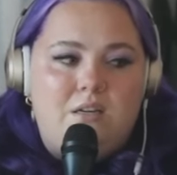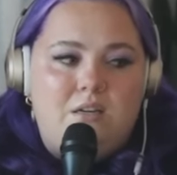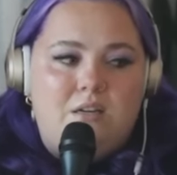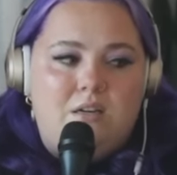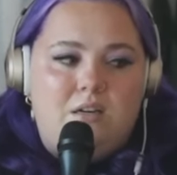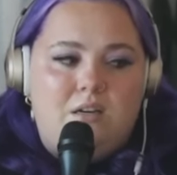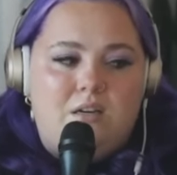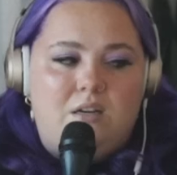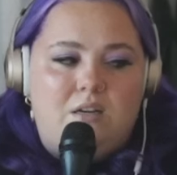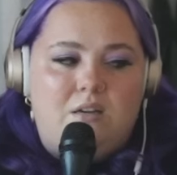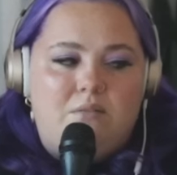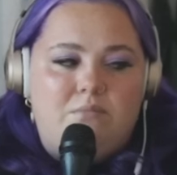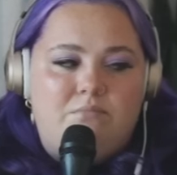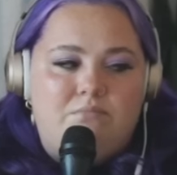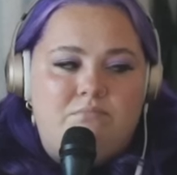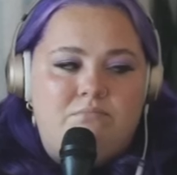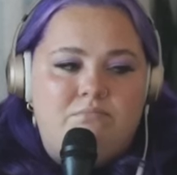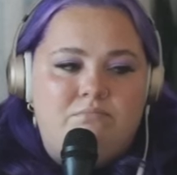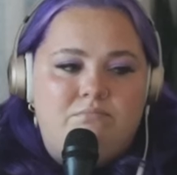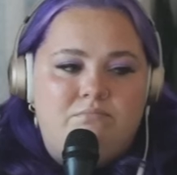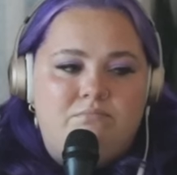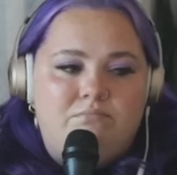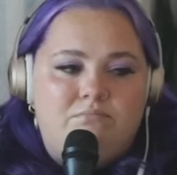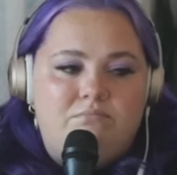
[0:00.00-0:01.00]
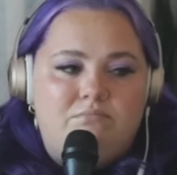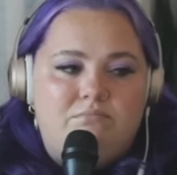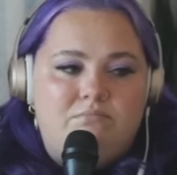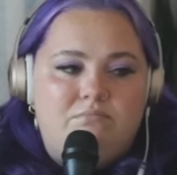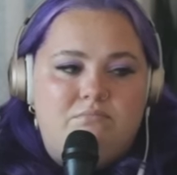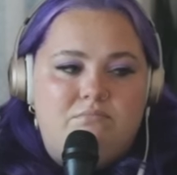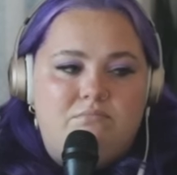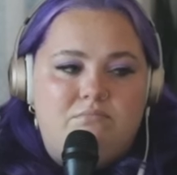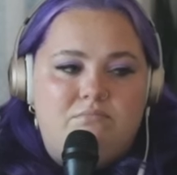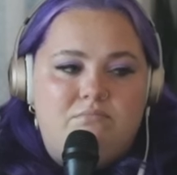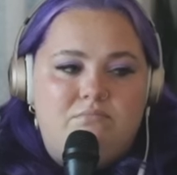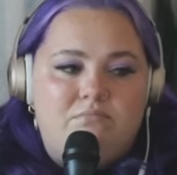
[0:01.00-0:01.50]

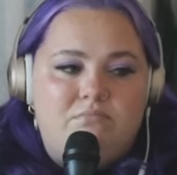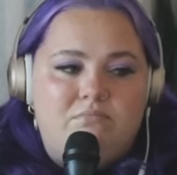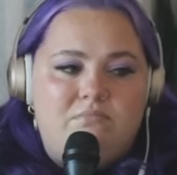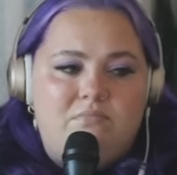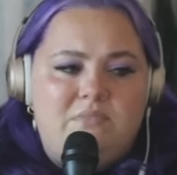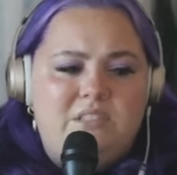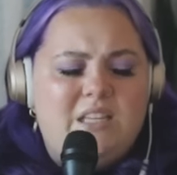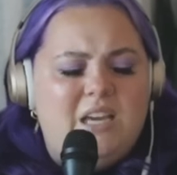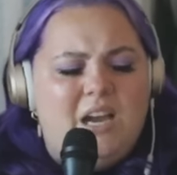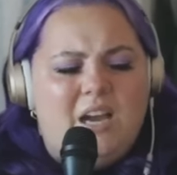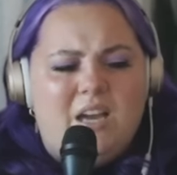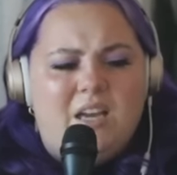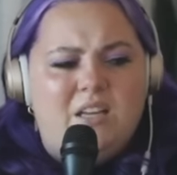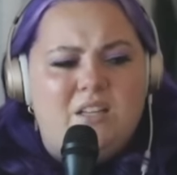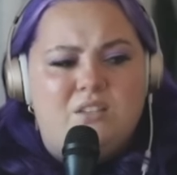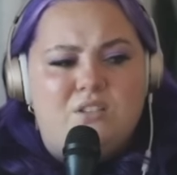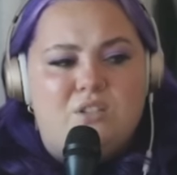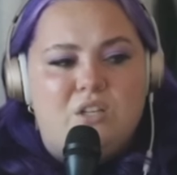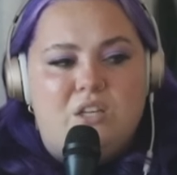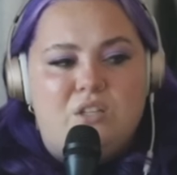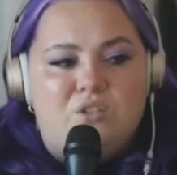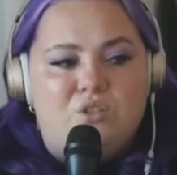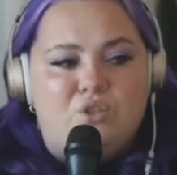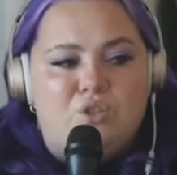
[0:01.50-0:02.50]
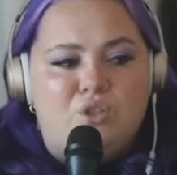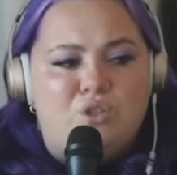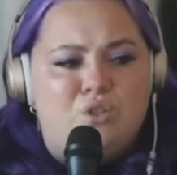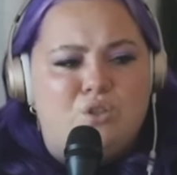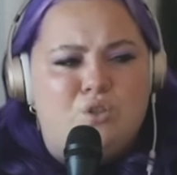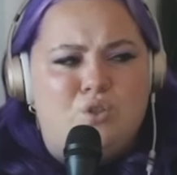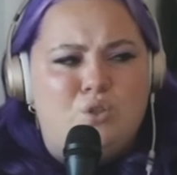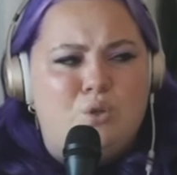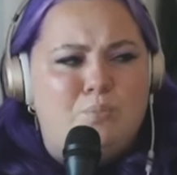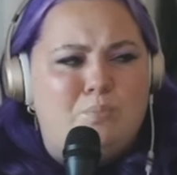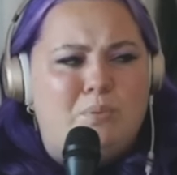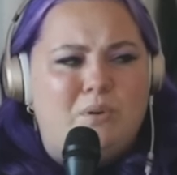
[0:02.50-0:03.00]
Yeah, it's just
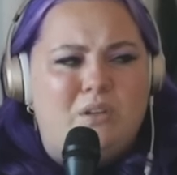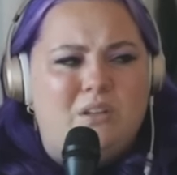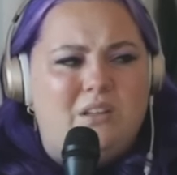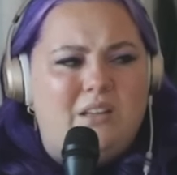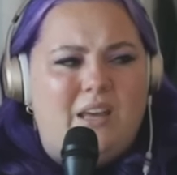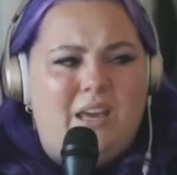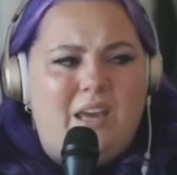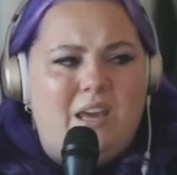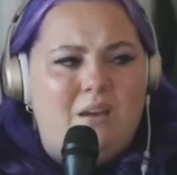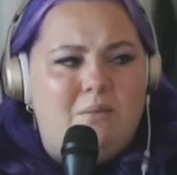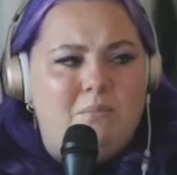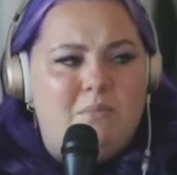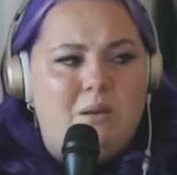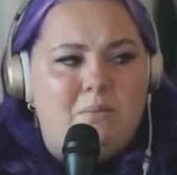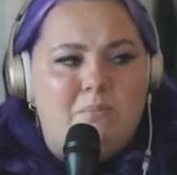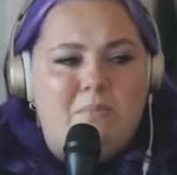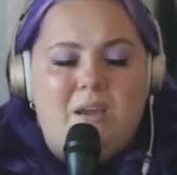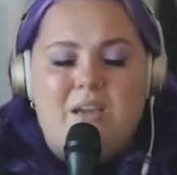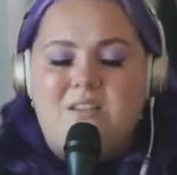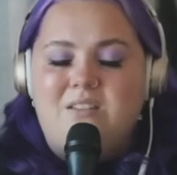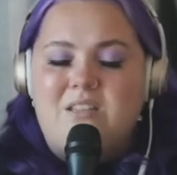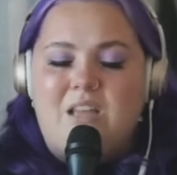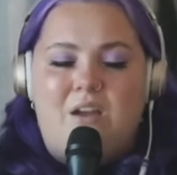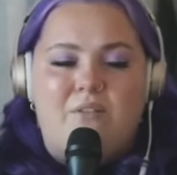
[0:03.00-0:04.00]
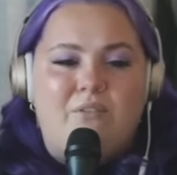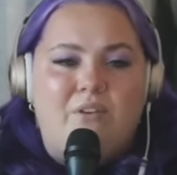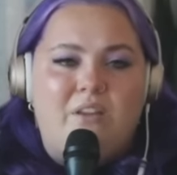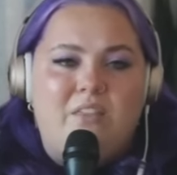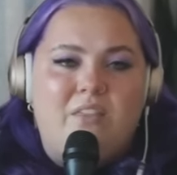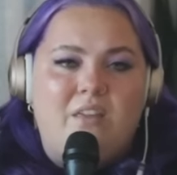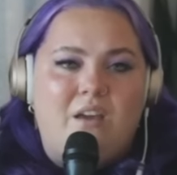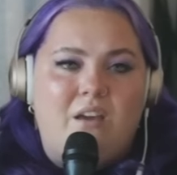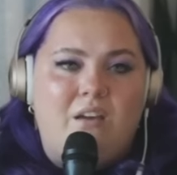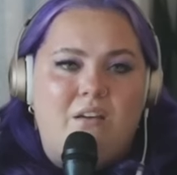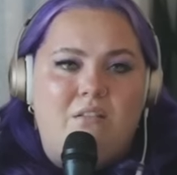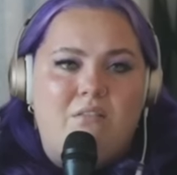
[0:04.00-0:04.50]
super lame and makes
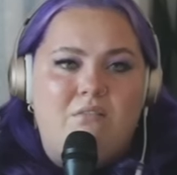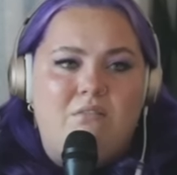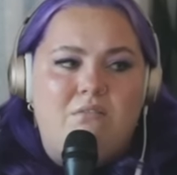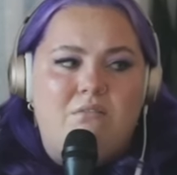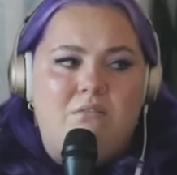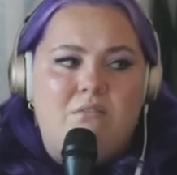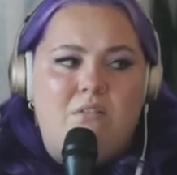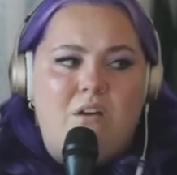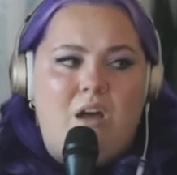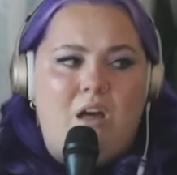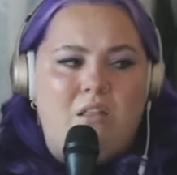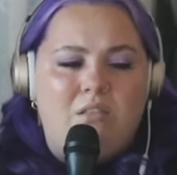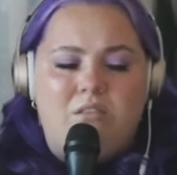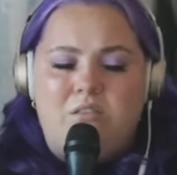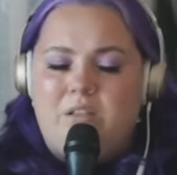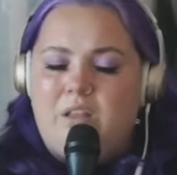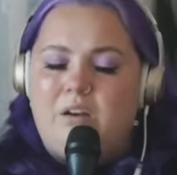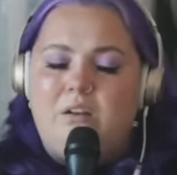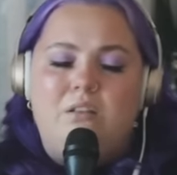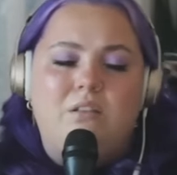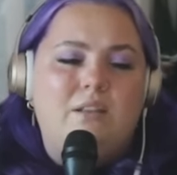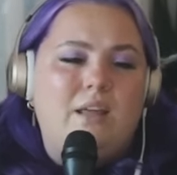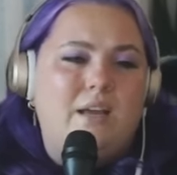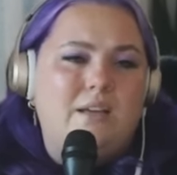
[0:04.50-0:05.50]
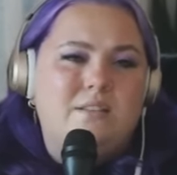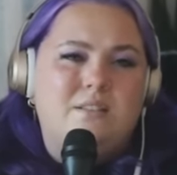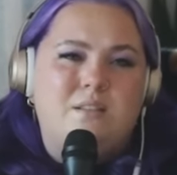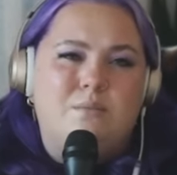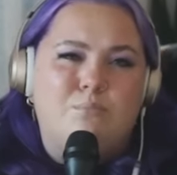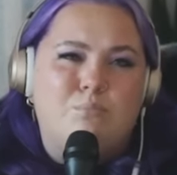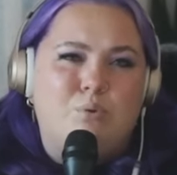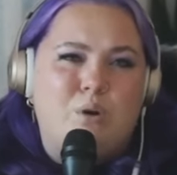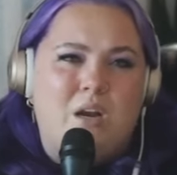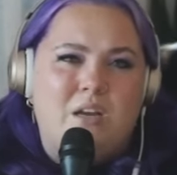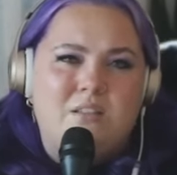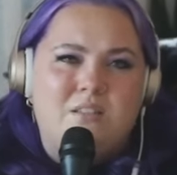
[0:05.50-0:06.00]
everything a little less
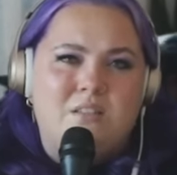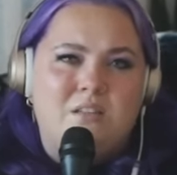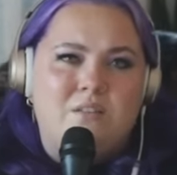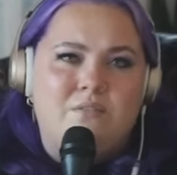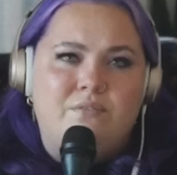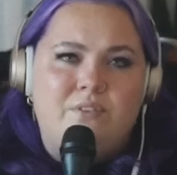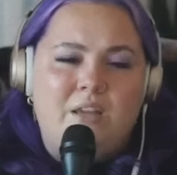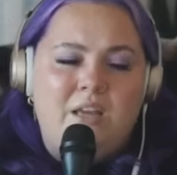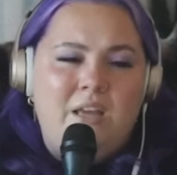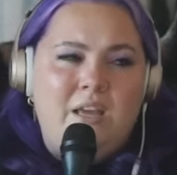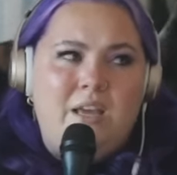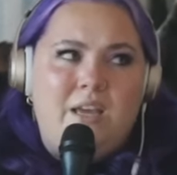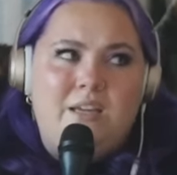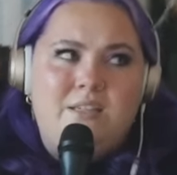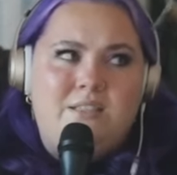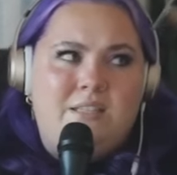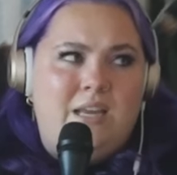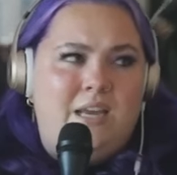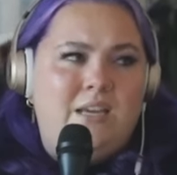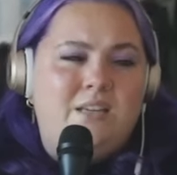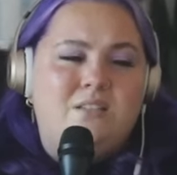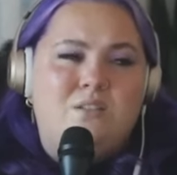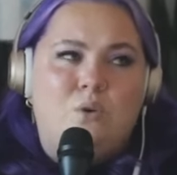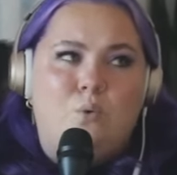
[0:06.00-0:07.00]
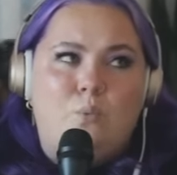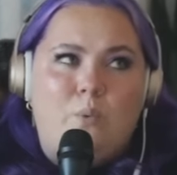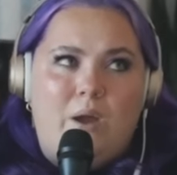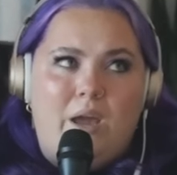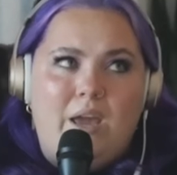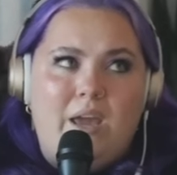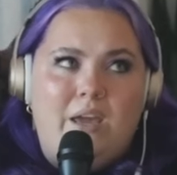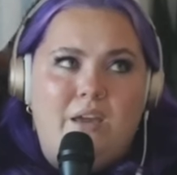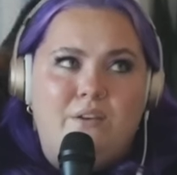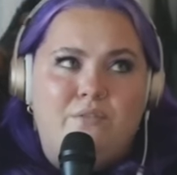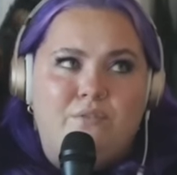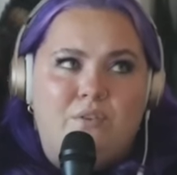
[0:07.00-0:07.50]
impressive. It takes
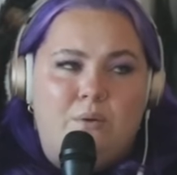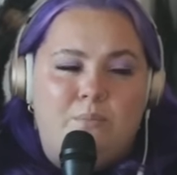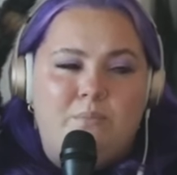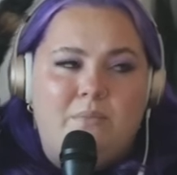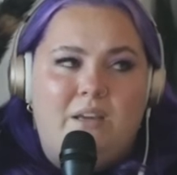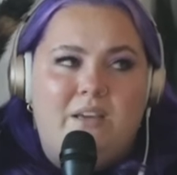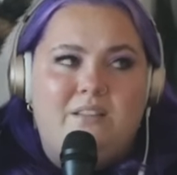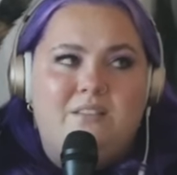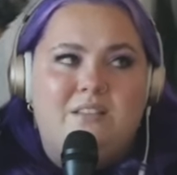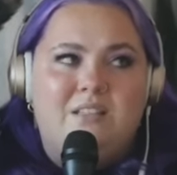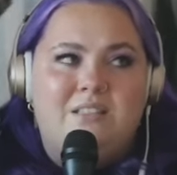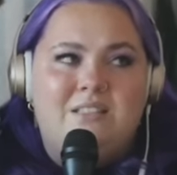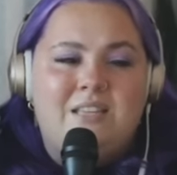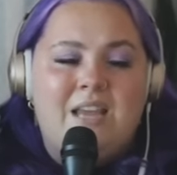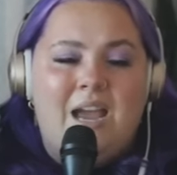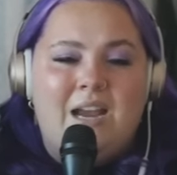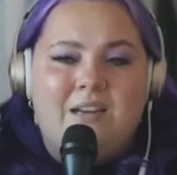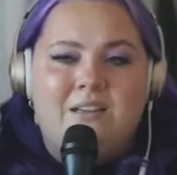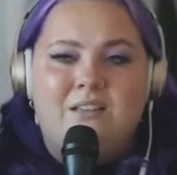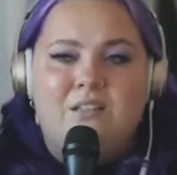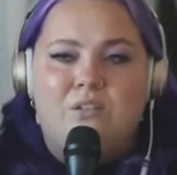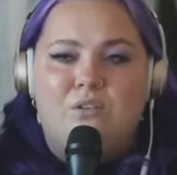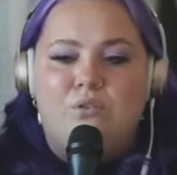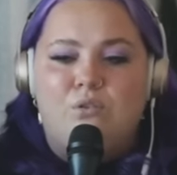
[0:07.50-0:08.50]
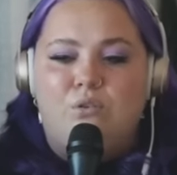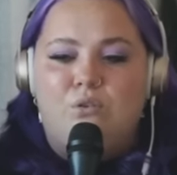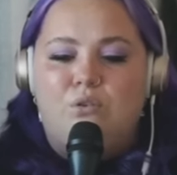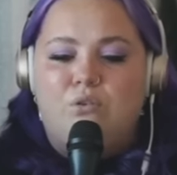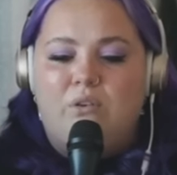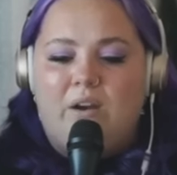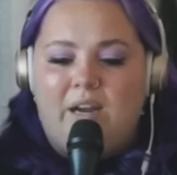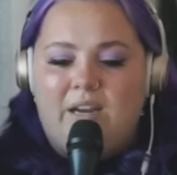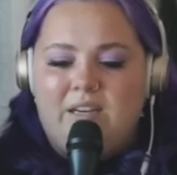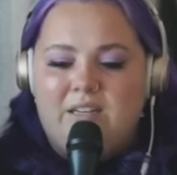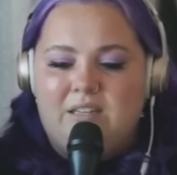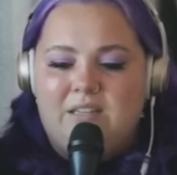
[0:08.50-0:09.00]
away from like the technical
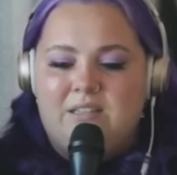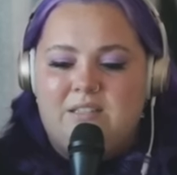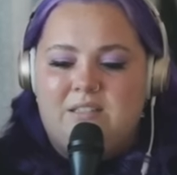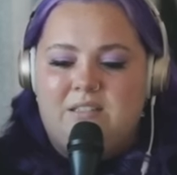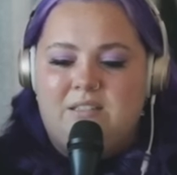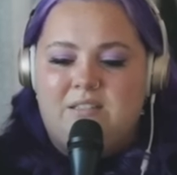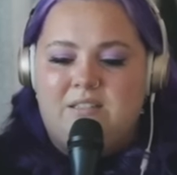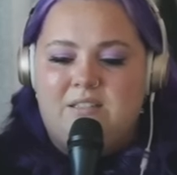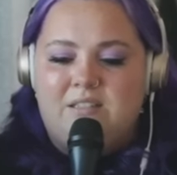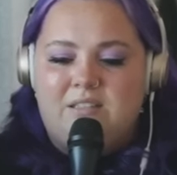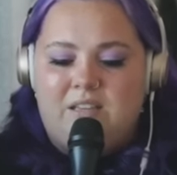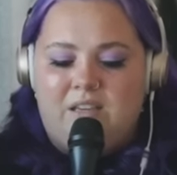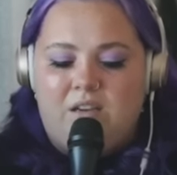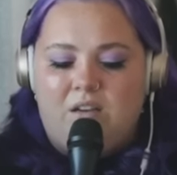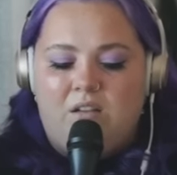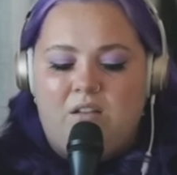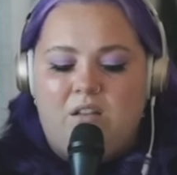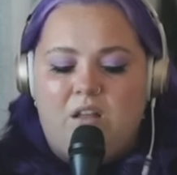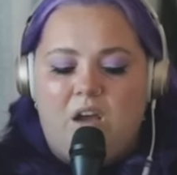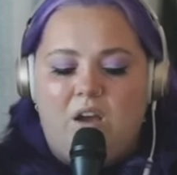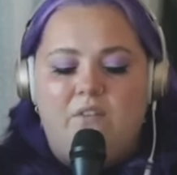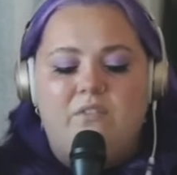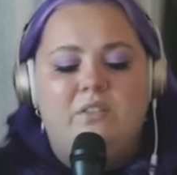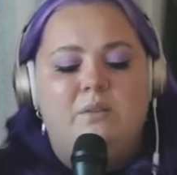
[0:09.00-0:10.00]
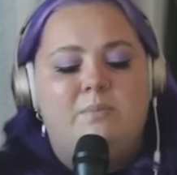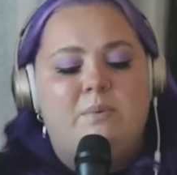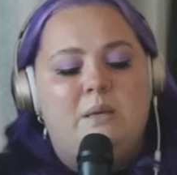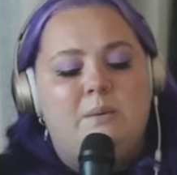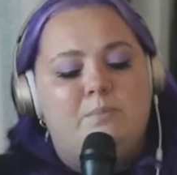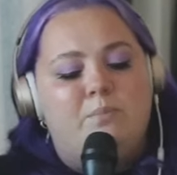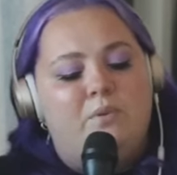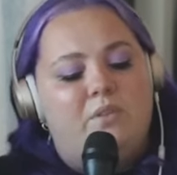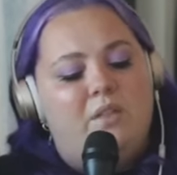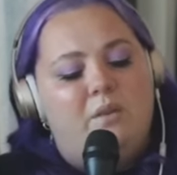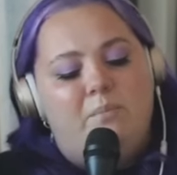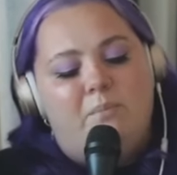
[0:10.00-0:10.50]
greatness and skill of the
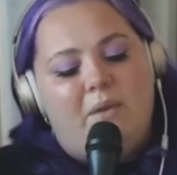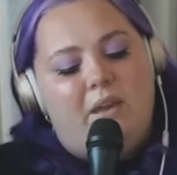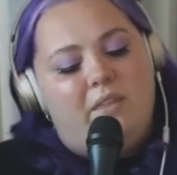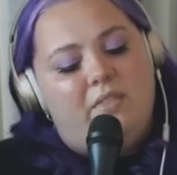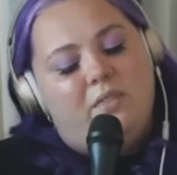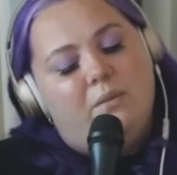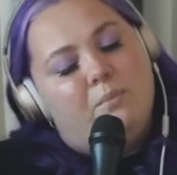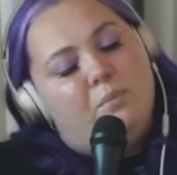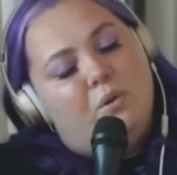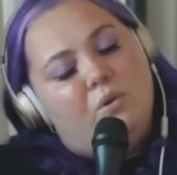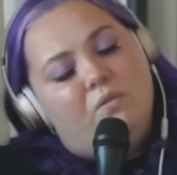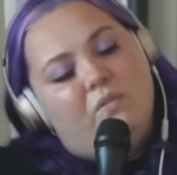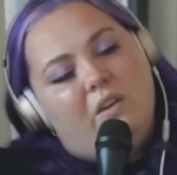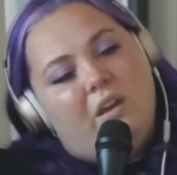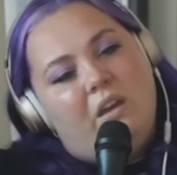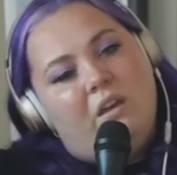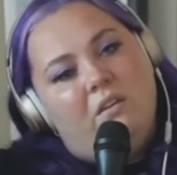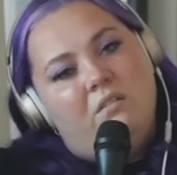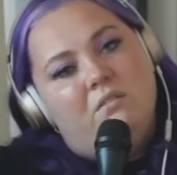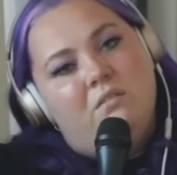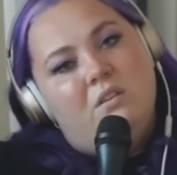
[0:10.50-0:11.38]
people that made the movie.